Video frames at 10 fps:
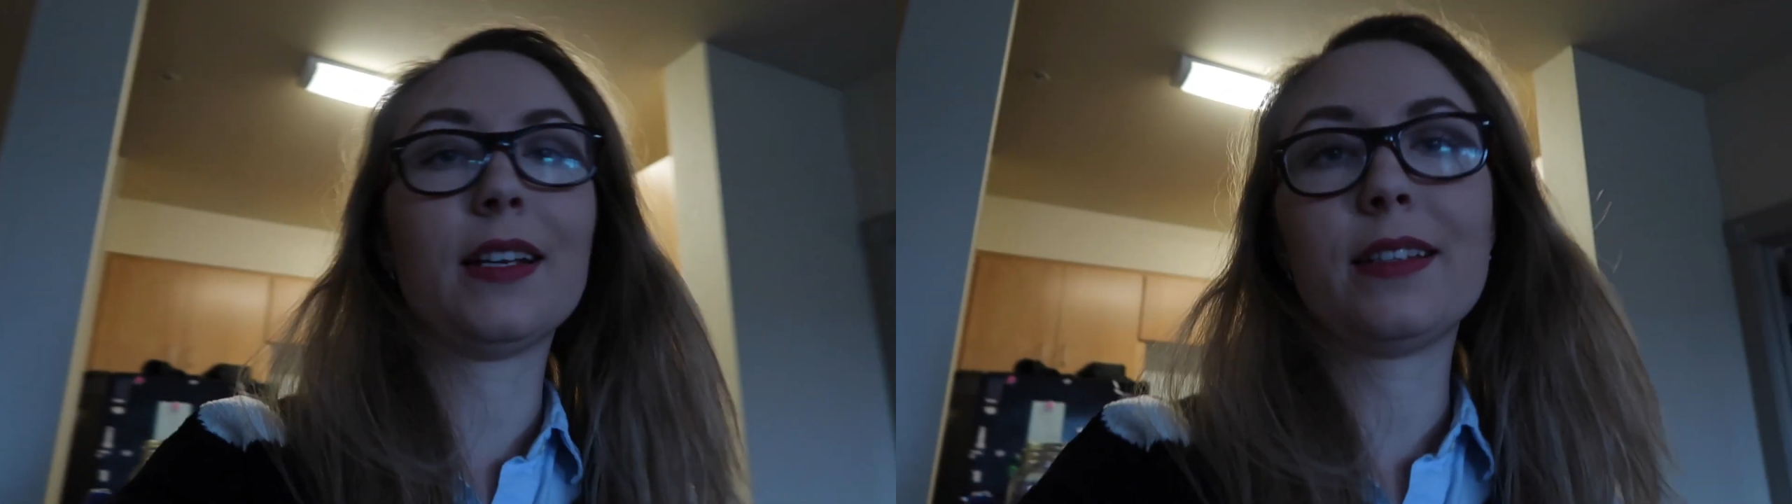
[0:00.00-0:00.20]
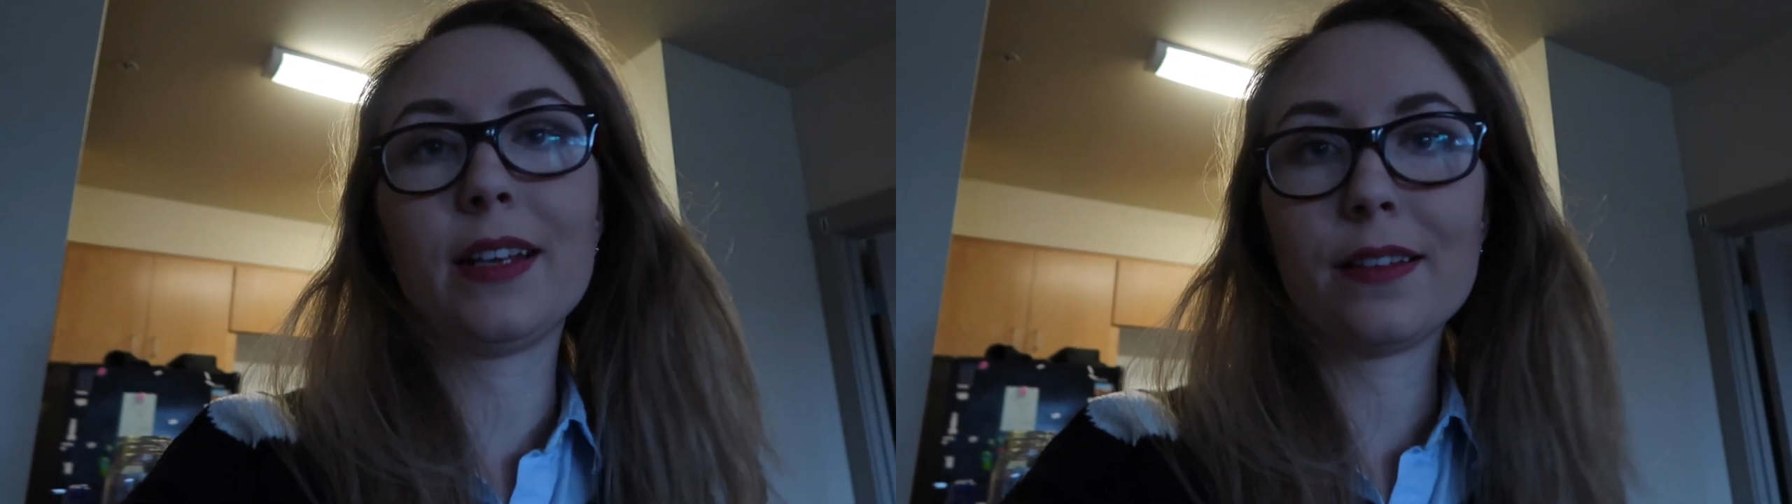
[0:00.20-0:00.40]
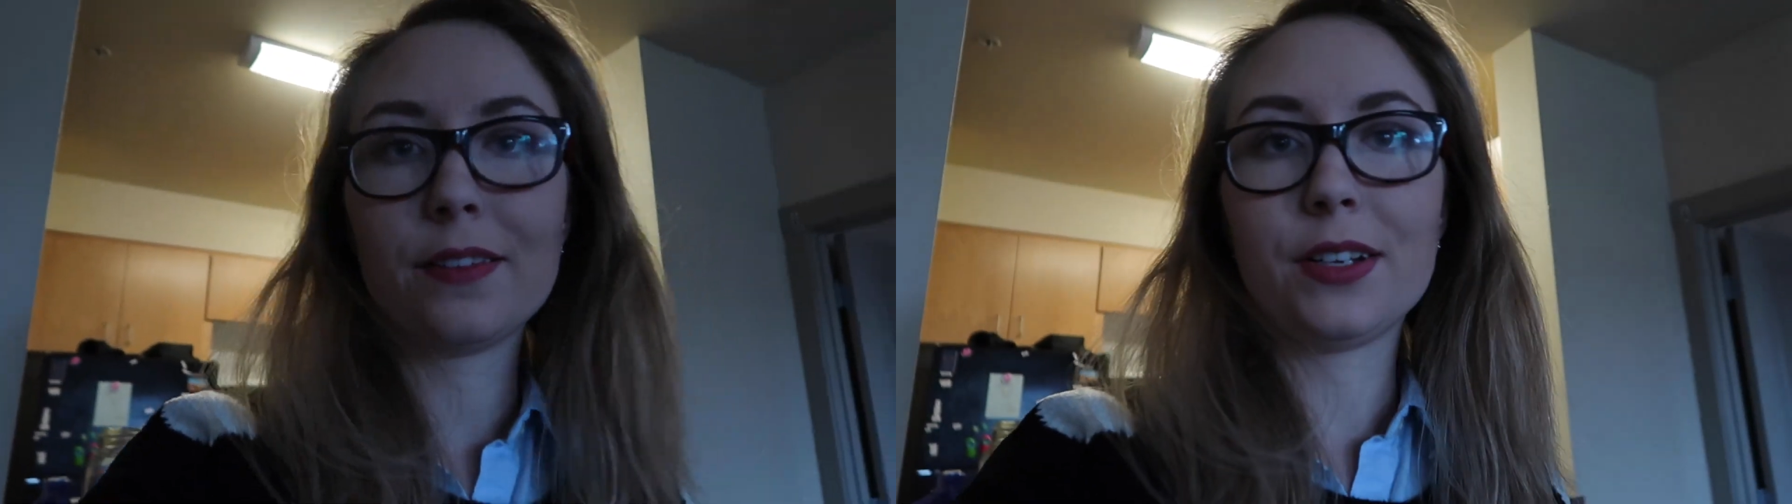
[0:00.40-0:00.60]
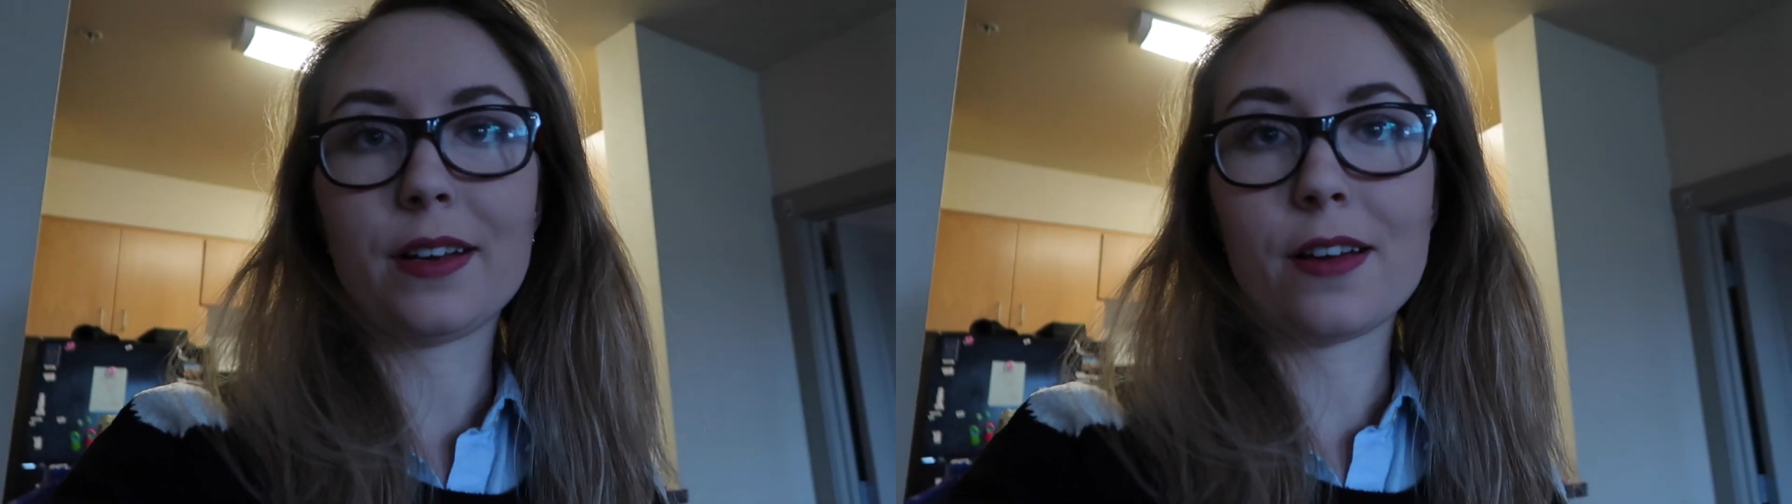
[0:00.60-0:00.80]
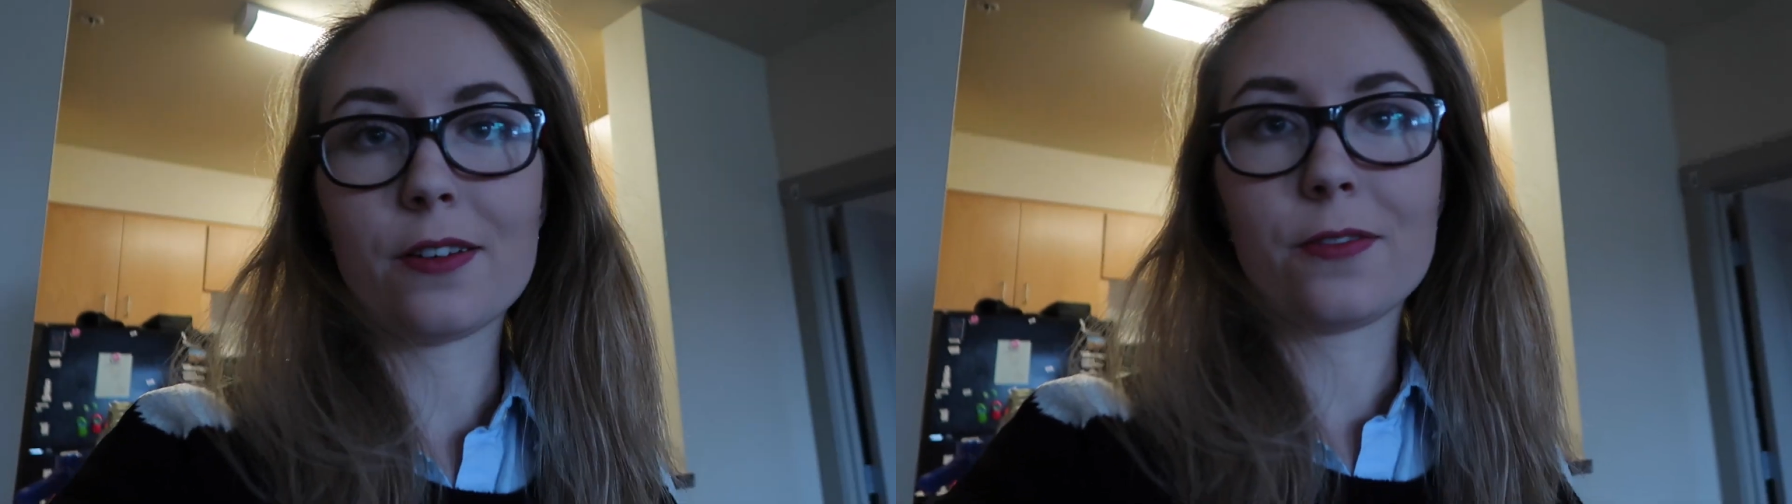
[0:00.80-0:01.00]
is not the end of the
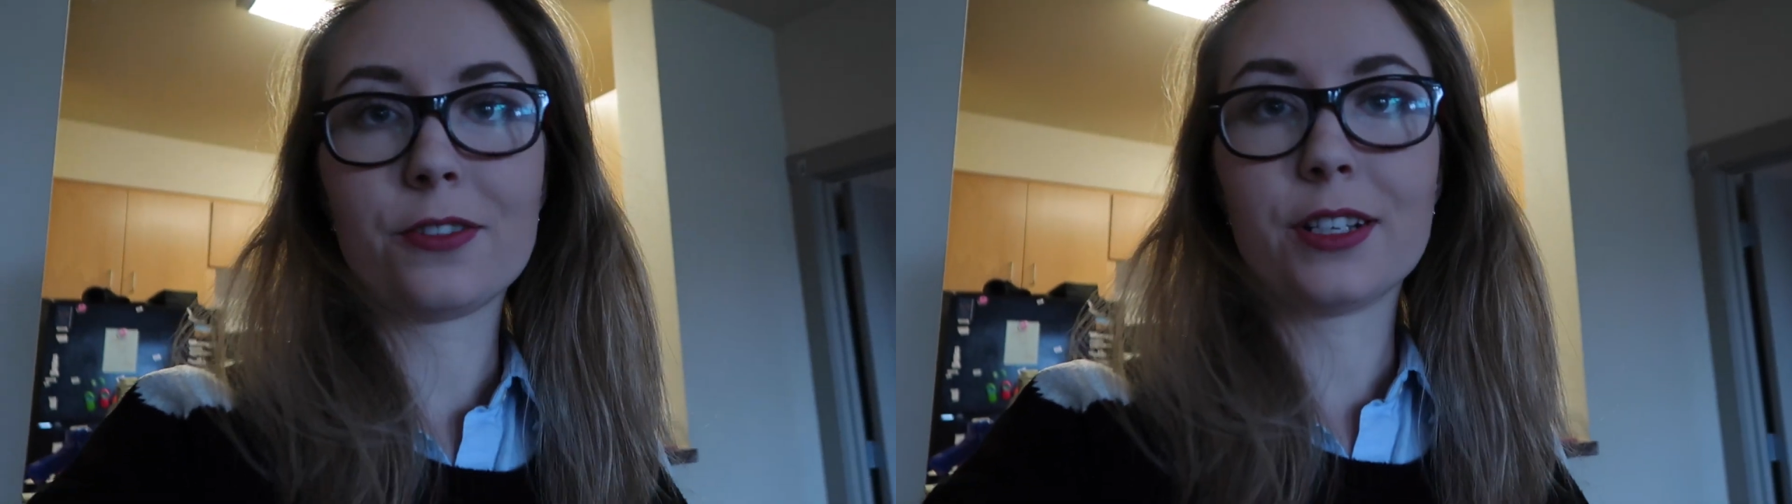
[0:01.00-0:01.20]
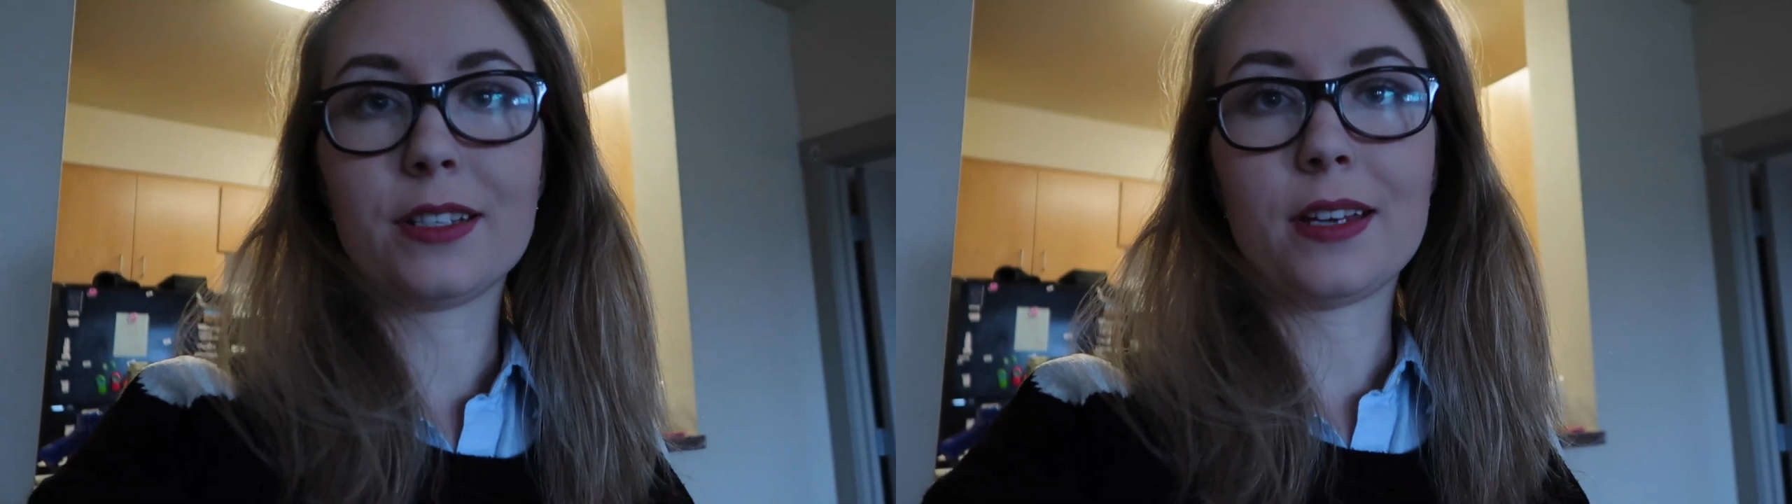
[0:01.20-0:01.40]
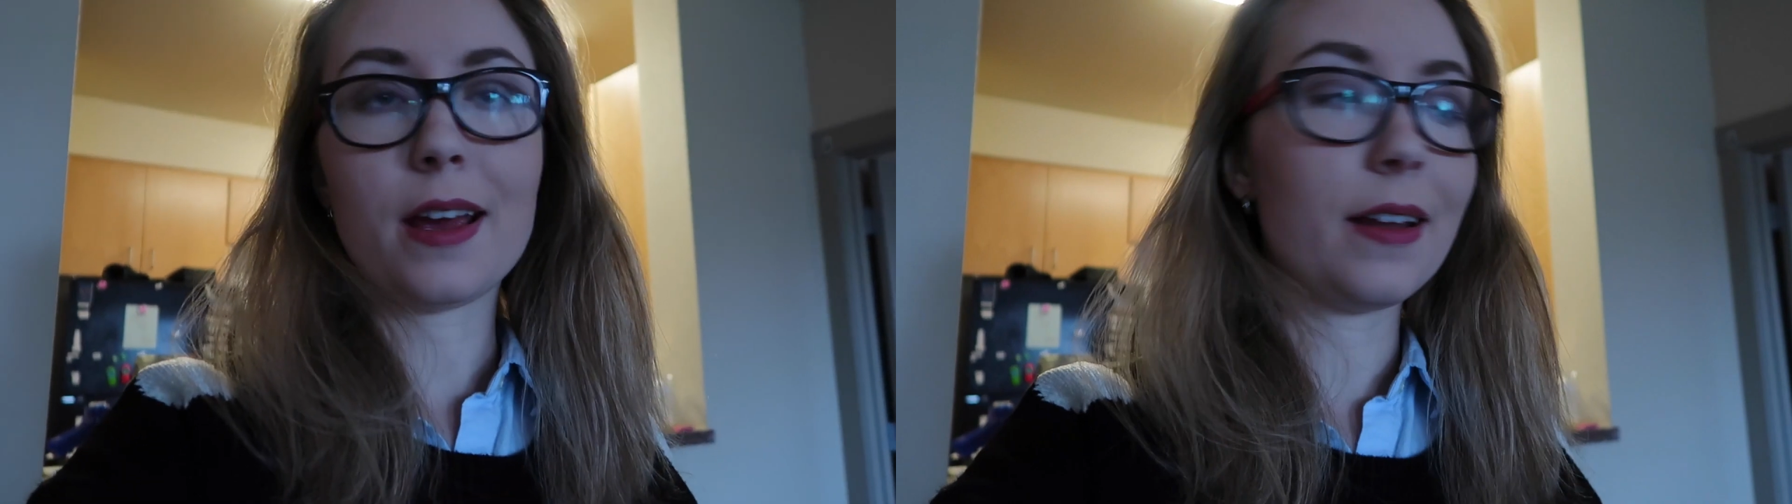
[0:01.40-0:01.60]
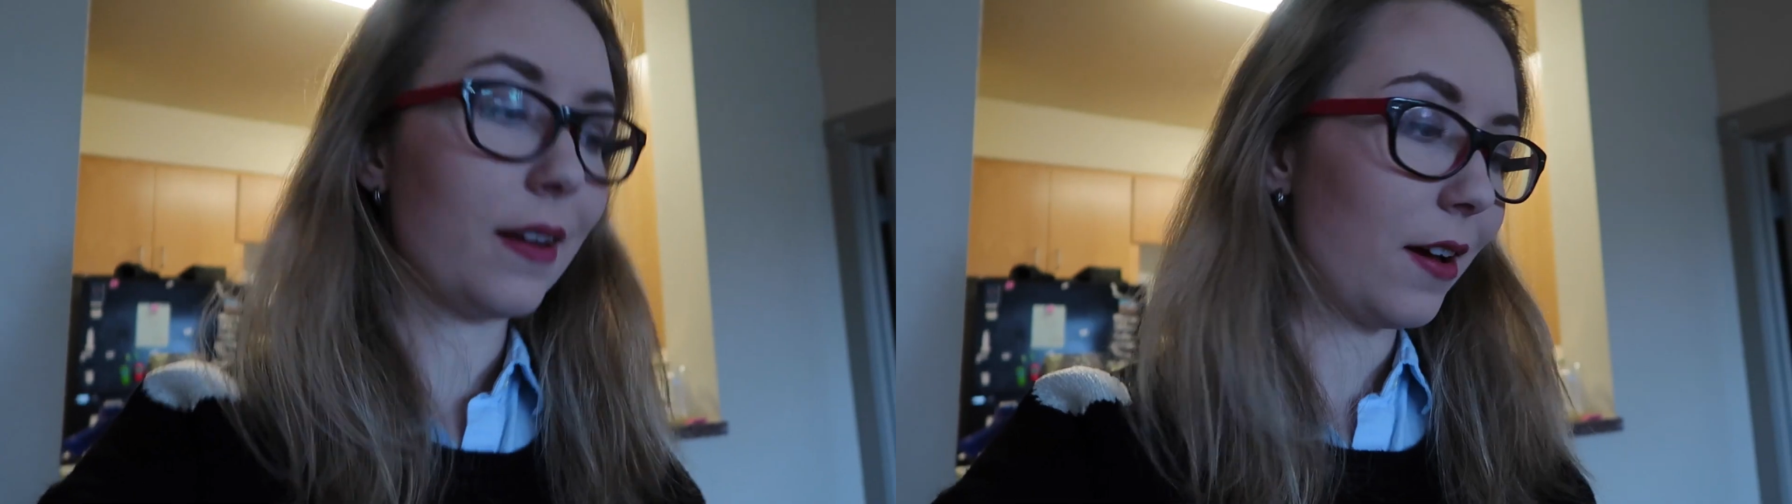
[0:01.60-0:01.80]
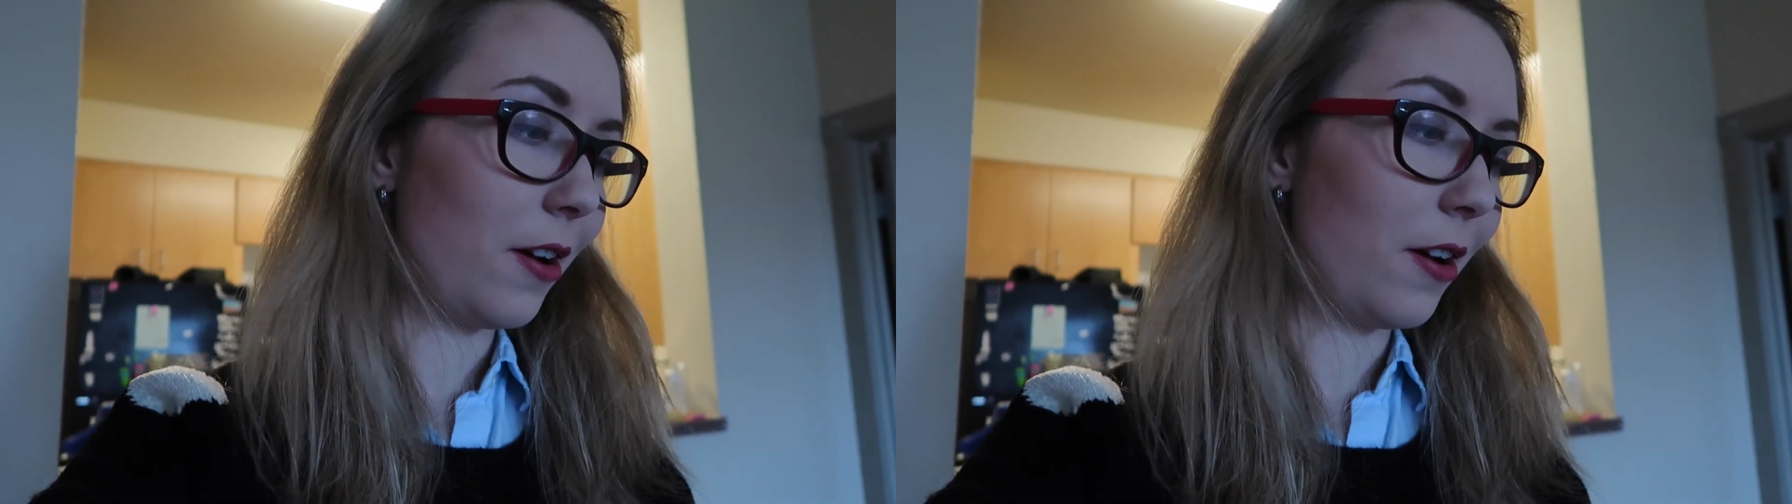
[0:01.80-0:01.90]
video just yet.